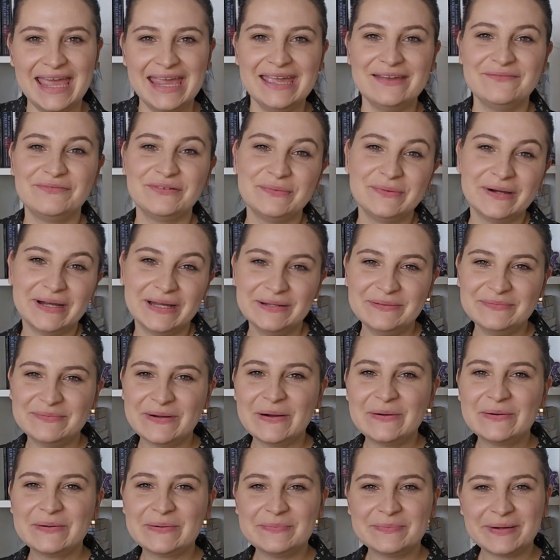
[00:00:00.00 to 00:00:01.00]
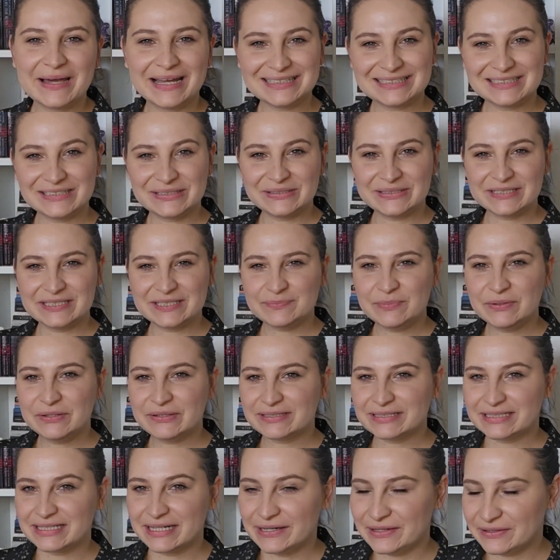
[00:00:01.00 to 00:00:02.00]
Hey everyone, welcome back to Cuddy's
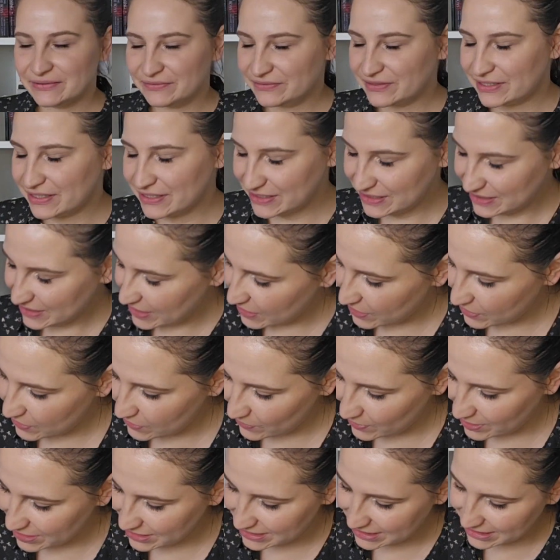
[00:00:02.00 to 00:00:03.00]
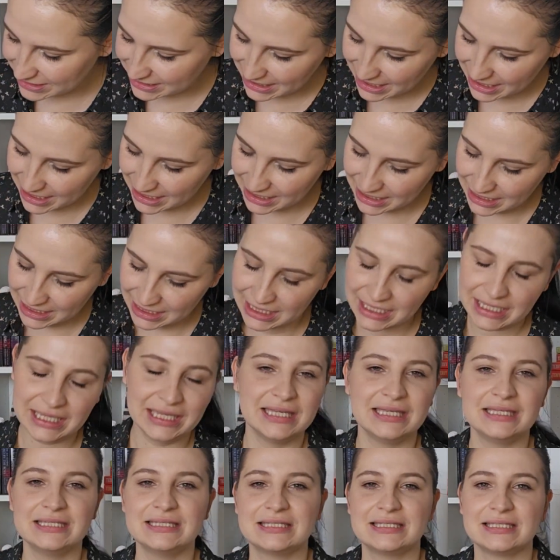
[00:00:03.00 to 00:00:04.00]
Bookshelf. So today
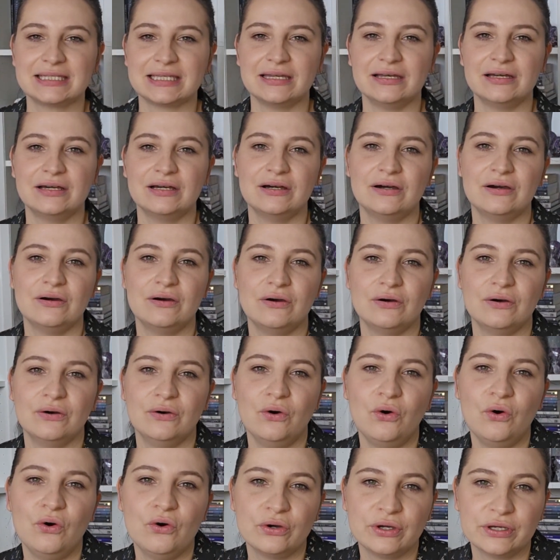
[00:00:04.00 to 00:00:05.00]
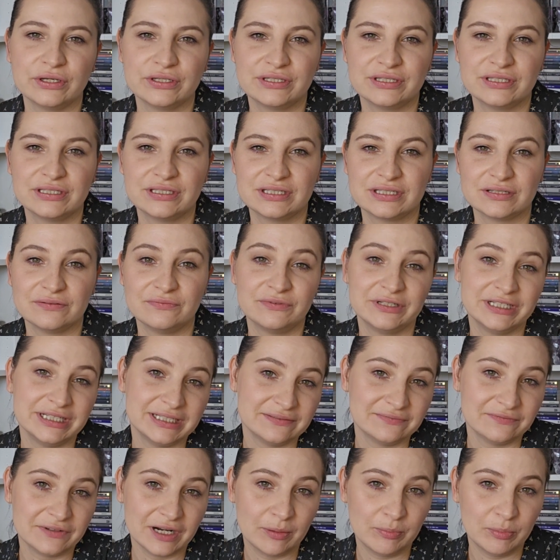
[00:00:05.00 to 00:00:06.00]
is August's reading
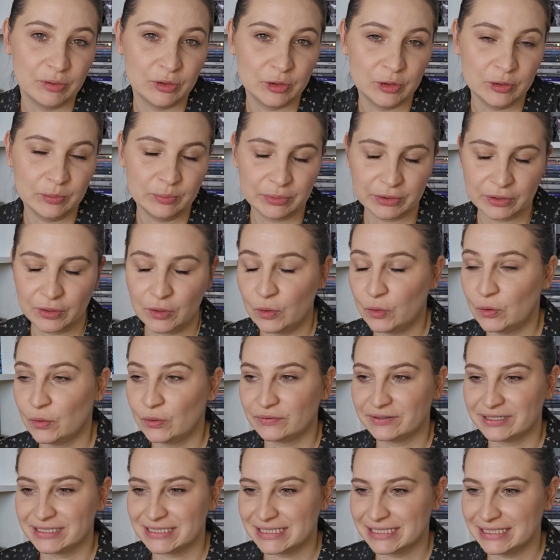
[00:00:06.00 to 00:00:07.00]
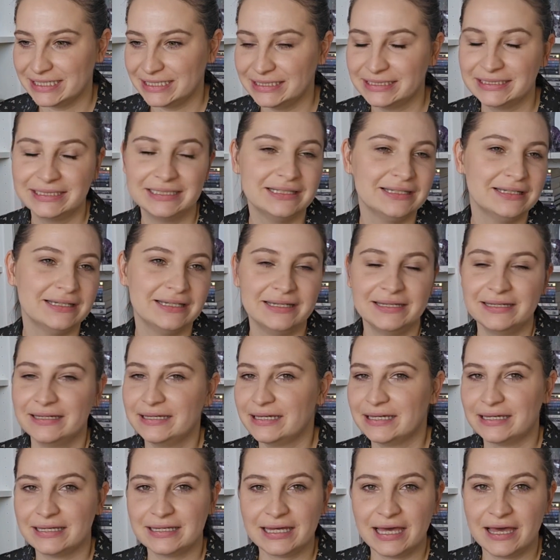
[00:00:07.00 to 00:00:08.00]
wrap up already.
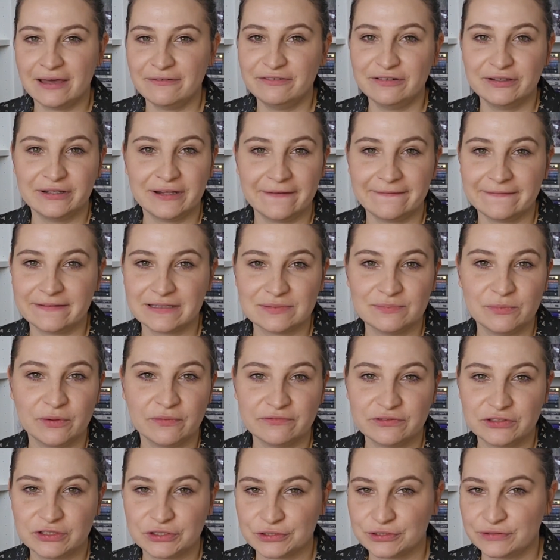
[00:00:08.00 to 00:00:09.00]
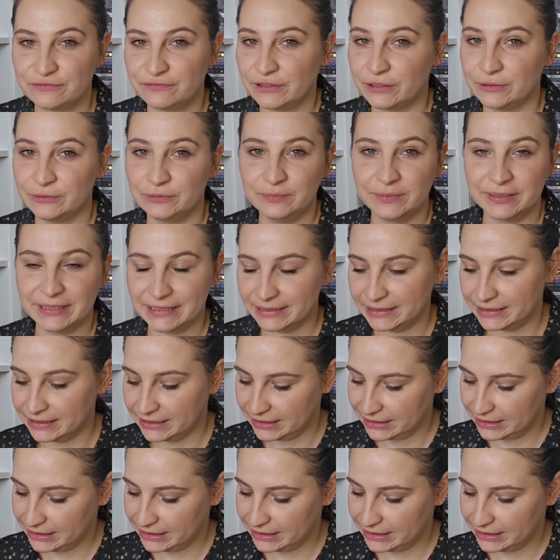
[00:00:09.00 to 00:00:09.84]
I feel like this month's just flown by.